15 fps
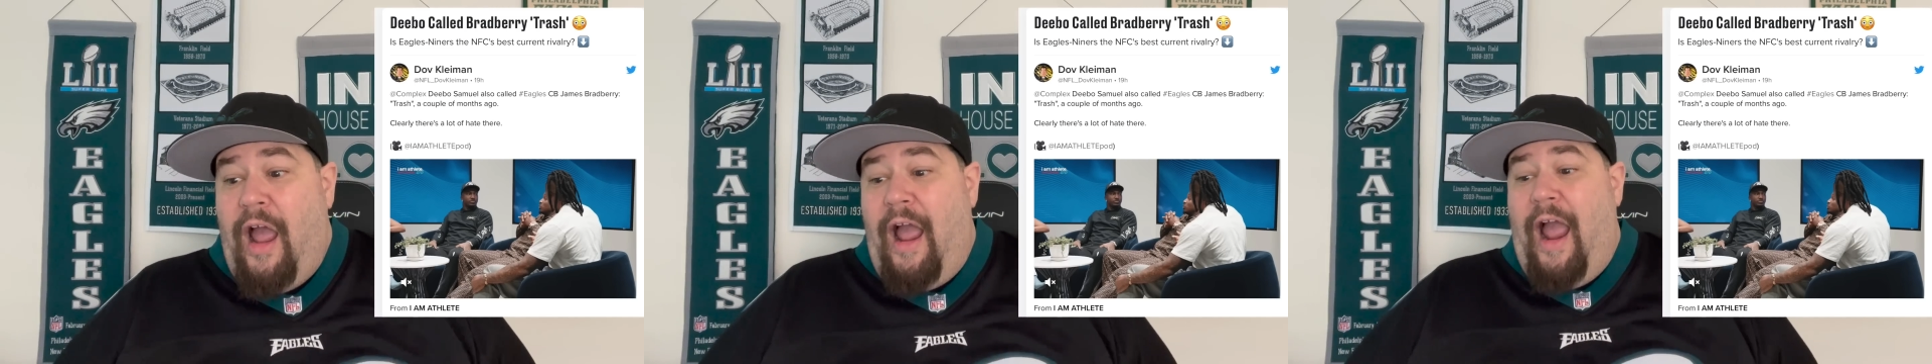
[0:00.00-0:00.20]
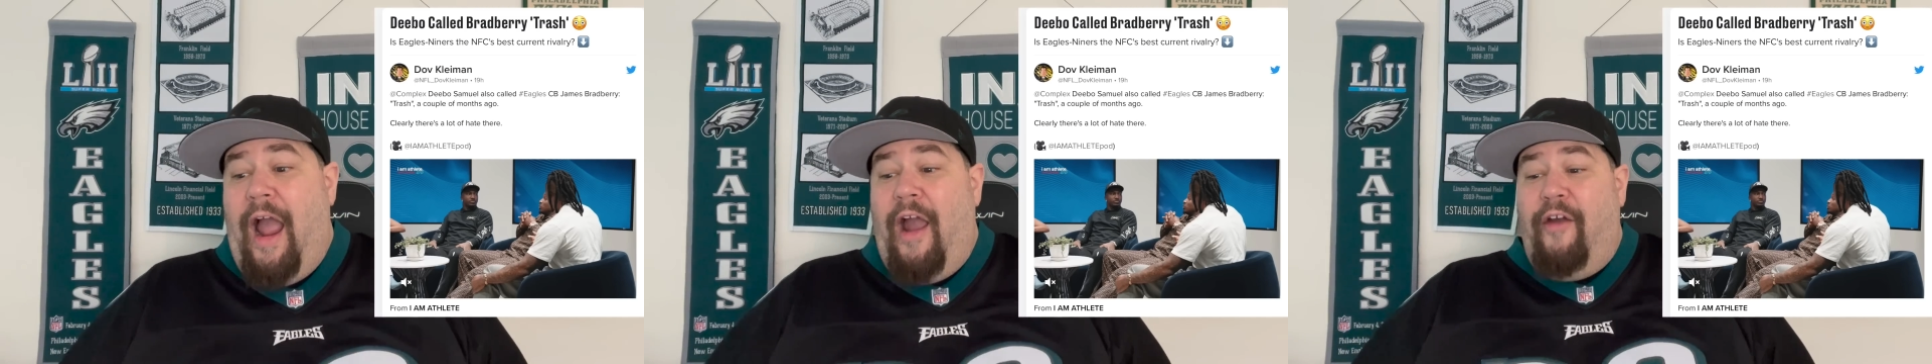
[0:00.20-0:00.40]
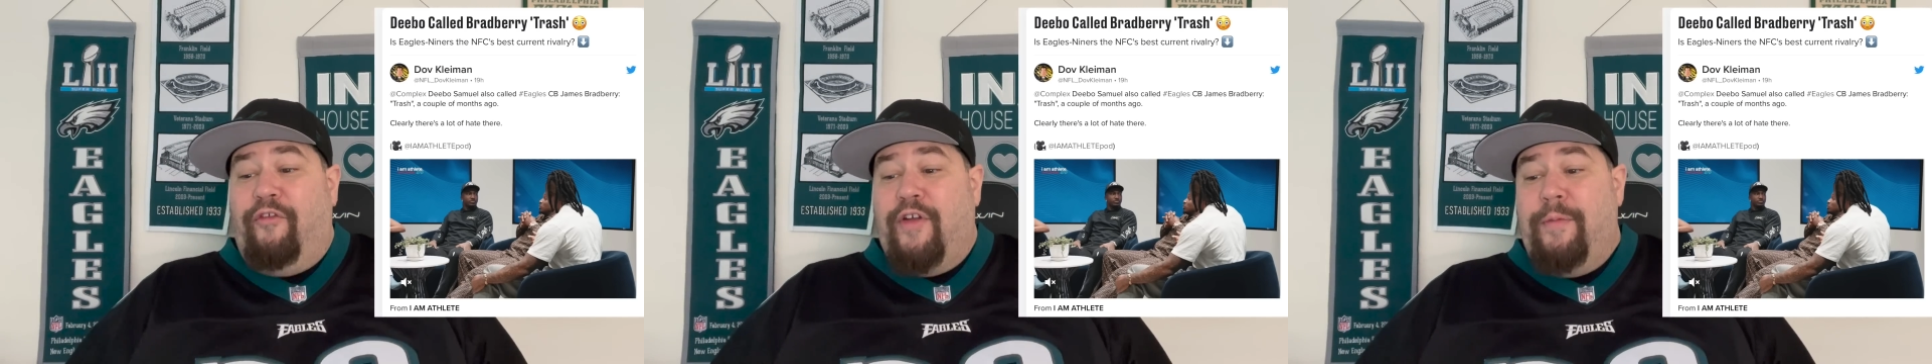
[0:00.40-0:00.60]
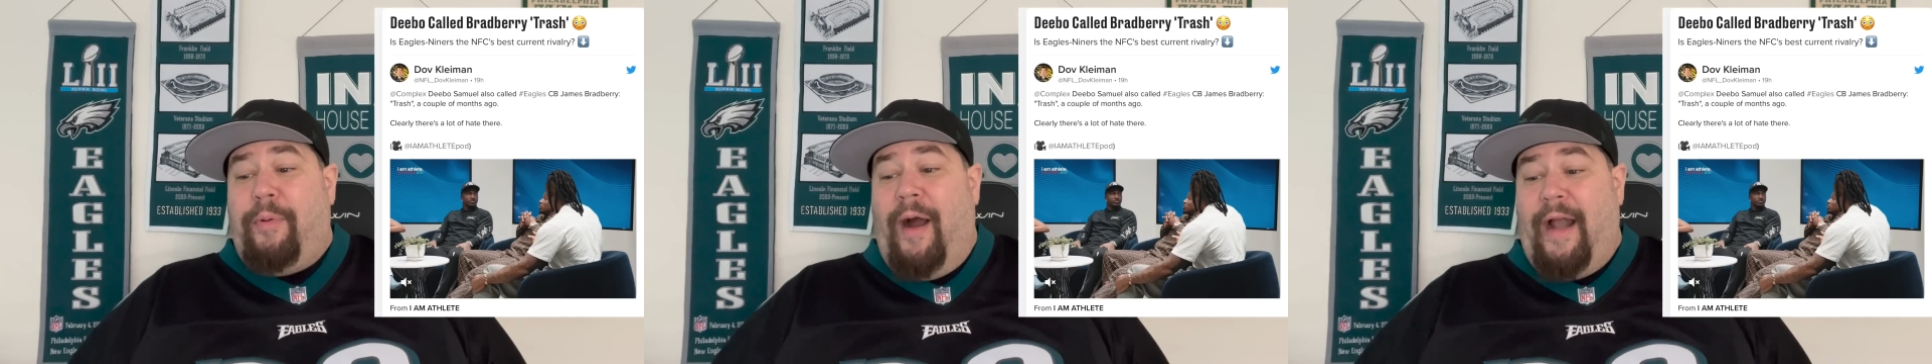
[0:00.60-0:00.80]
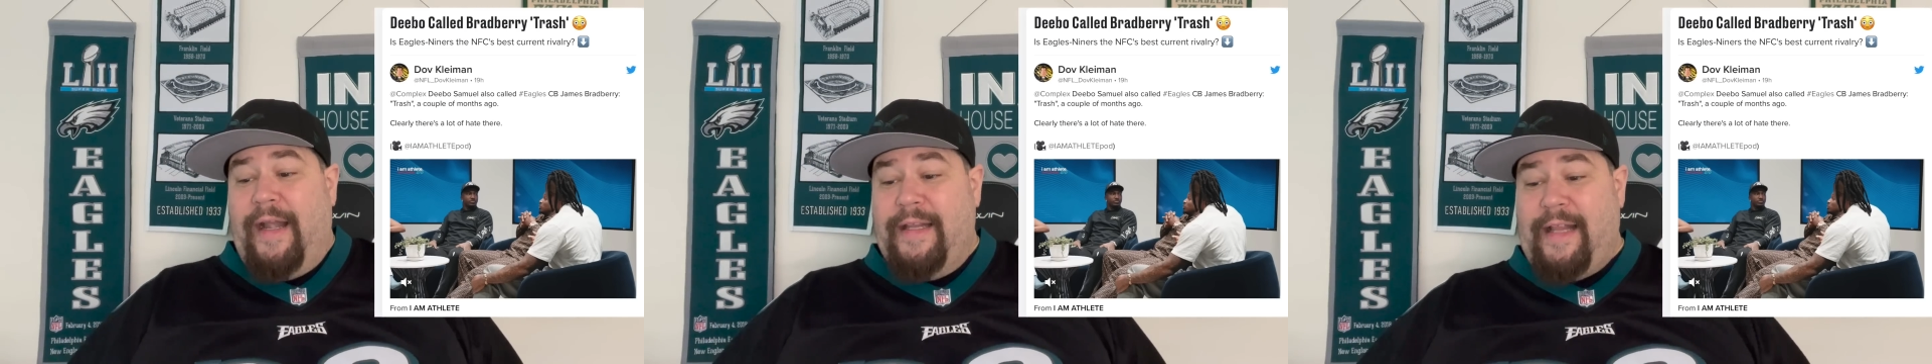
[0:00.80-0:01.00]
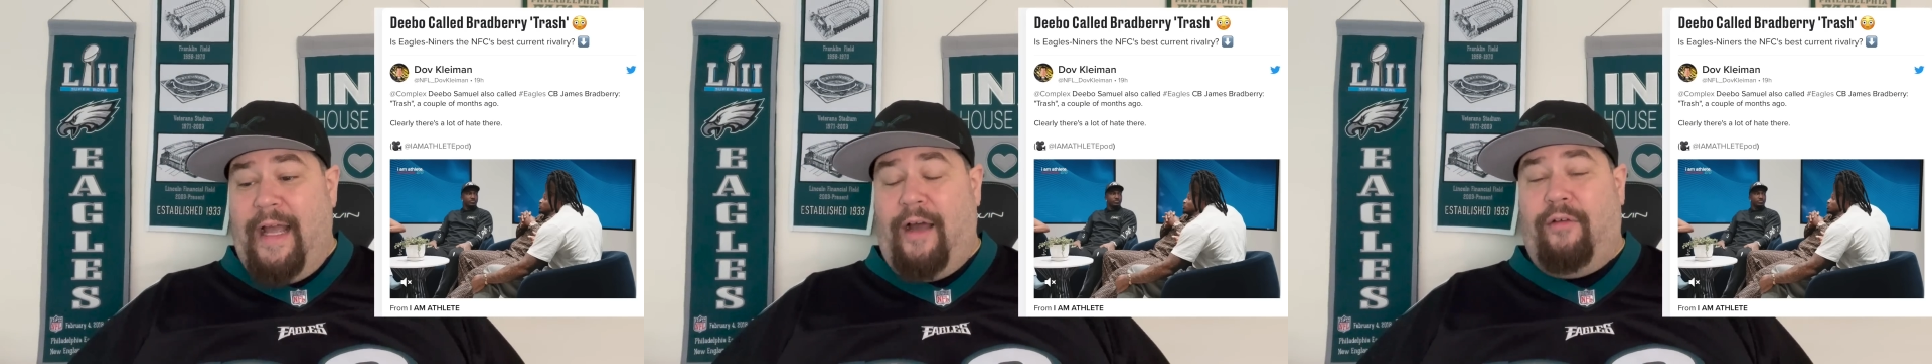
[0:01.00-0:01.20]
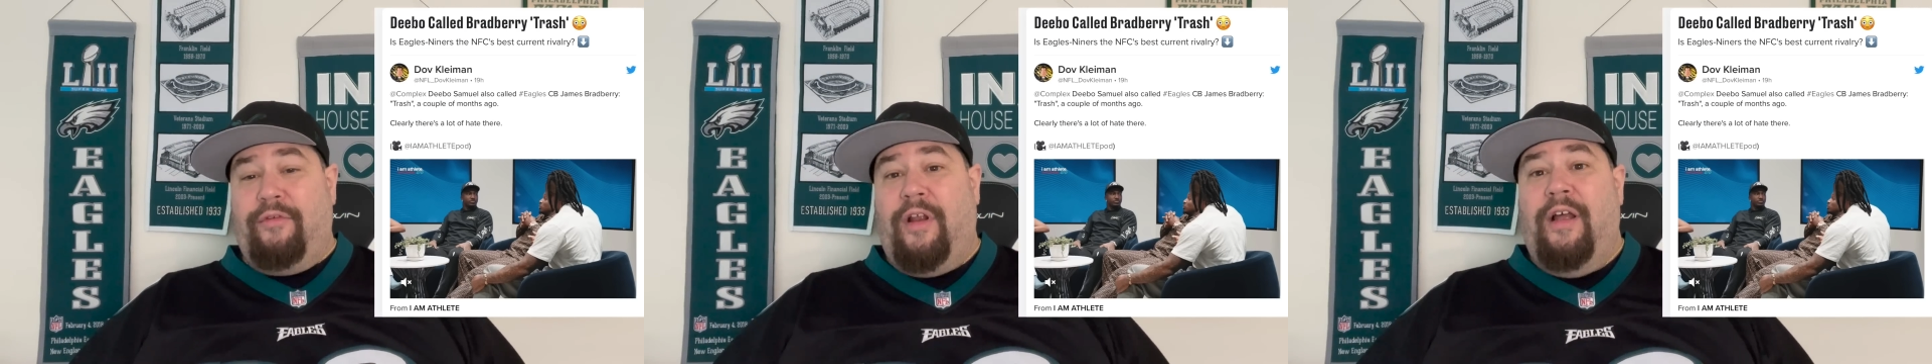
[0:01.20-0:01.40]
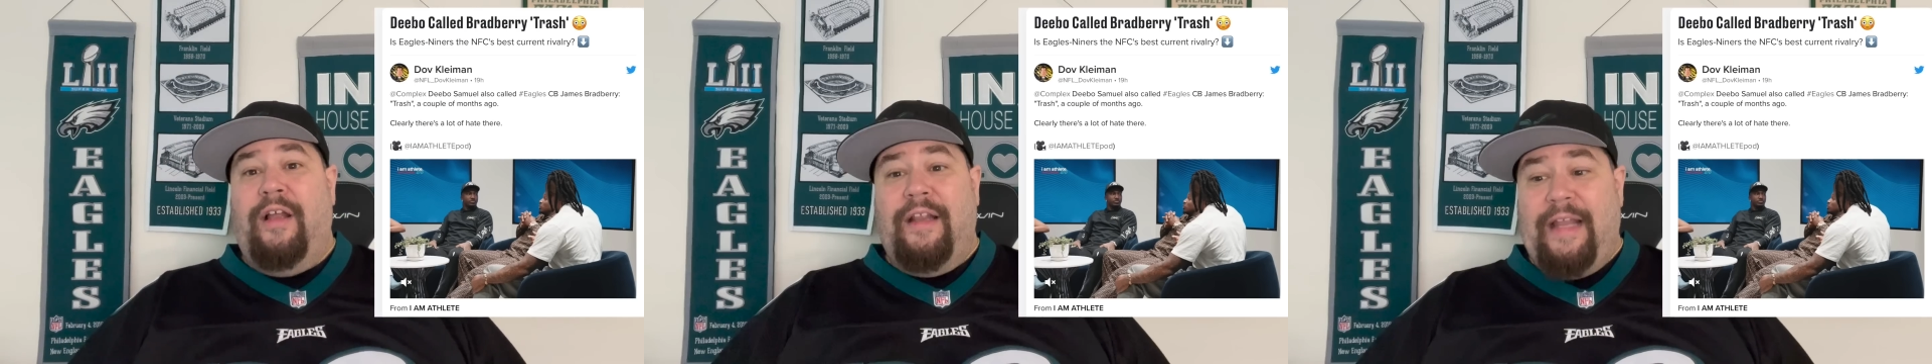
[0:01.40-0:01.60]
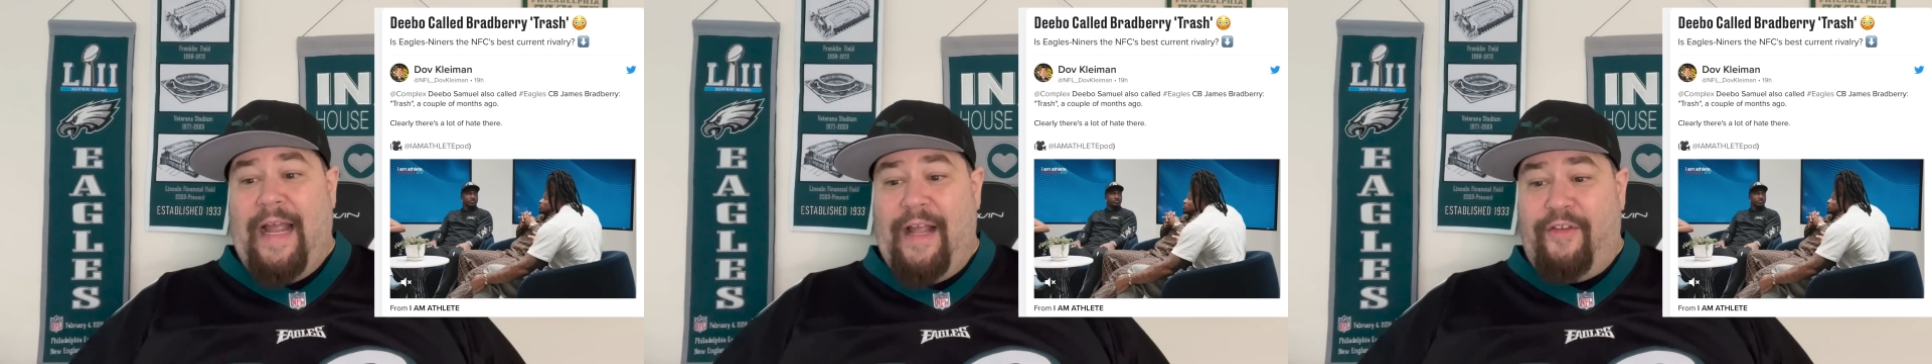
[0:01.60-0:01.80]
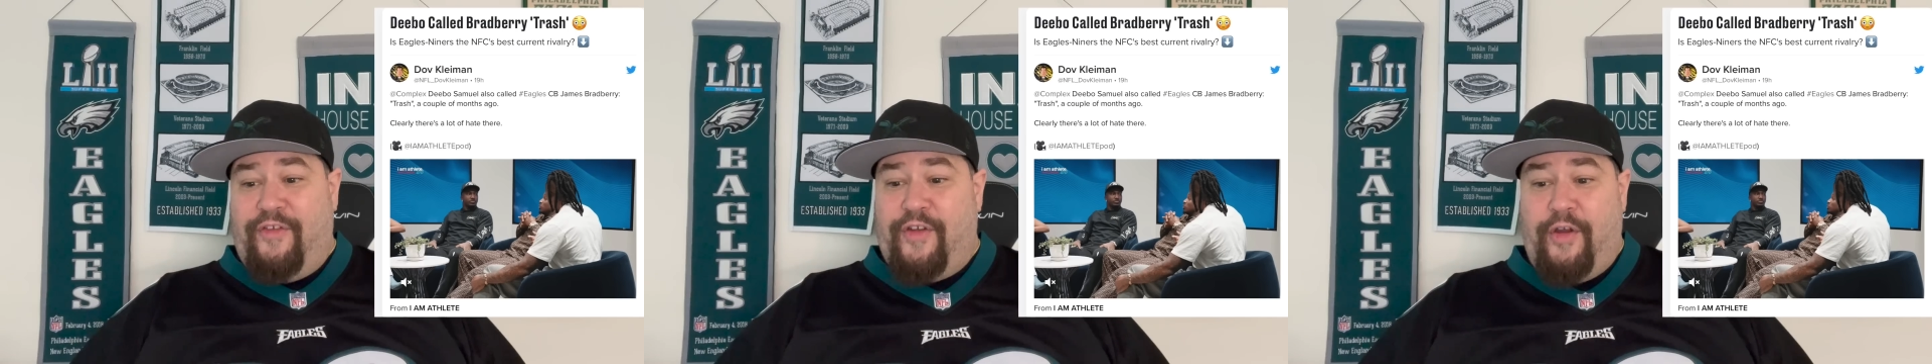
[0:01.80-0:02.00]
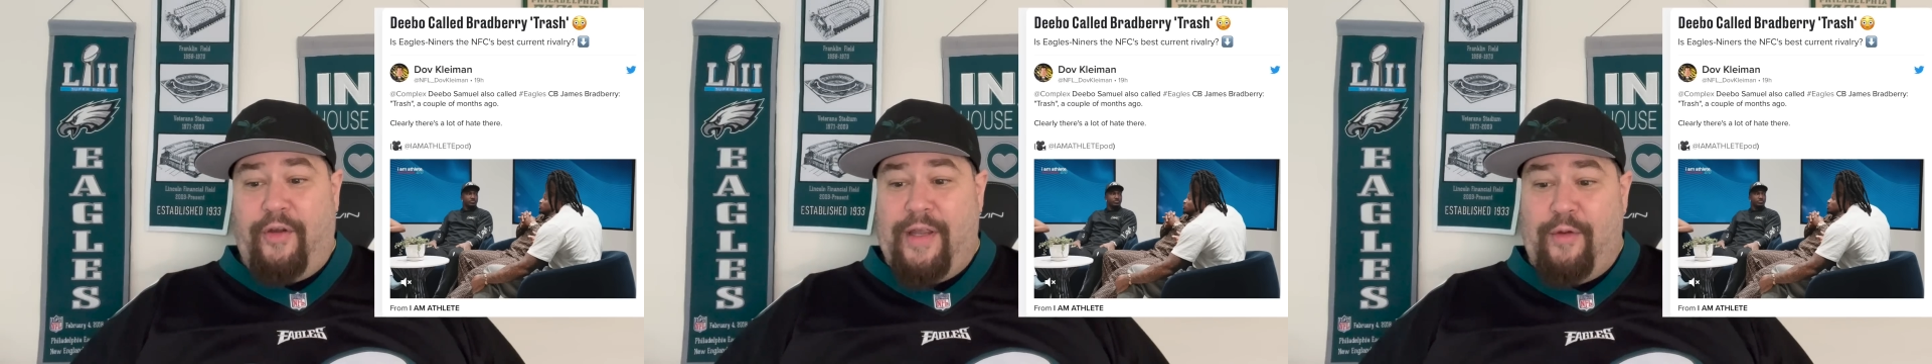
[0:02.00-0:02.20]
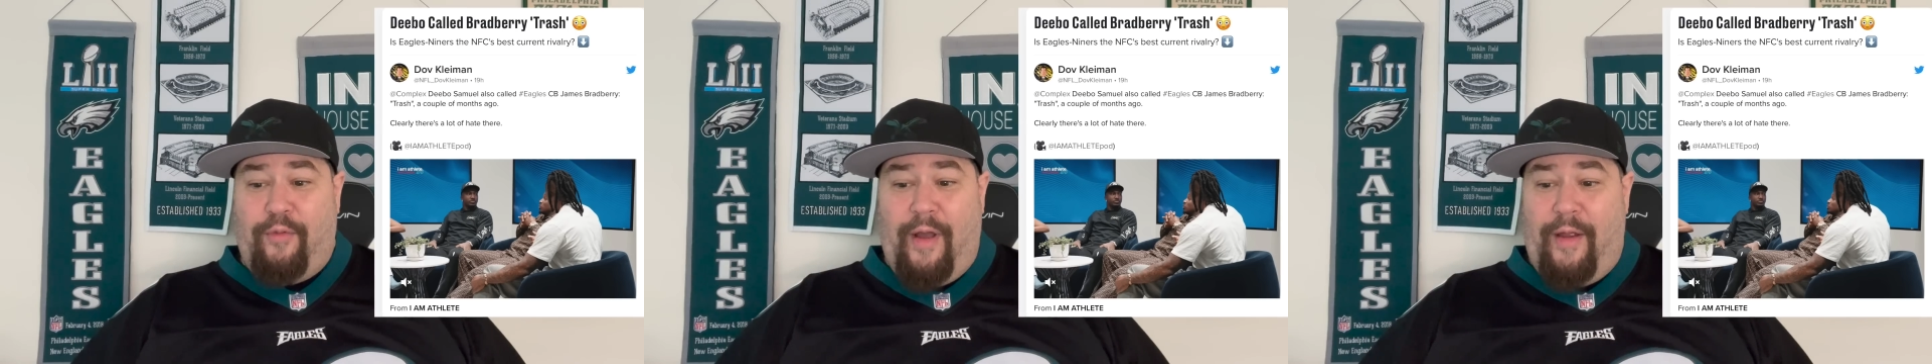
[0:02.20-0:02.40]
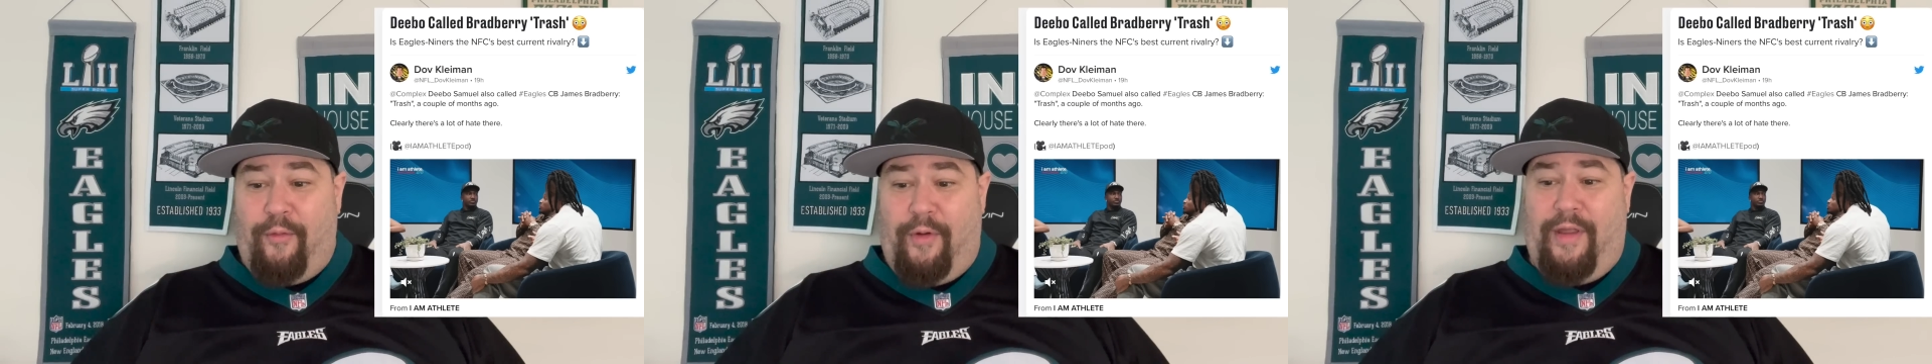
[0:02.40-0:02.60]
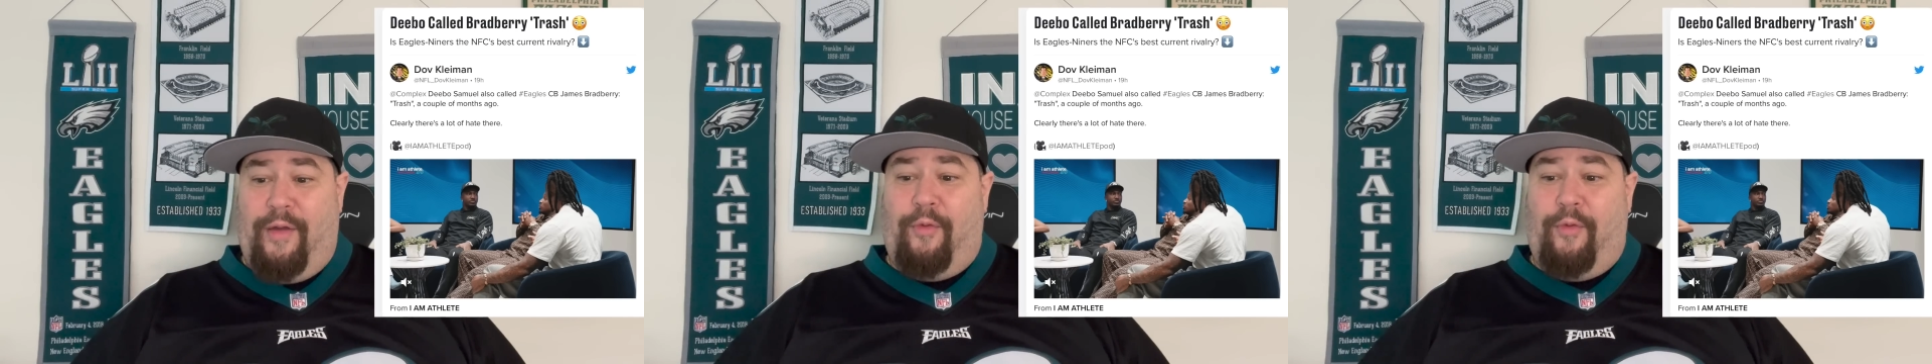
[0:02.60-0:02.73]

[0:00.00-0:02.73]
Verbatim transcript: Everybody down last year he went with.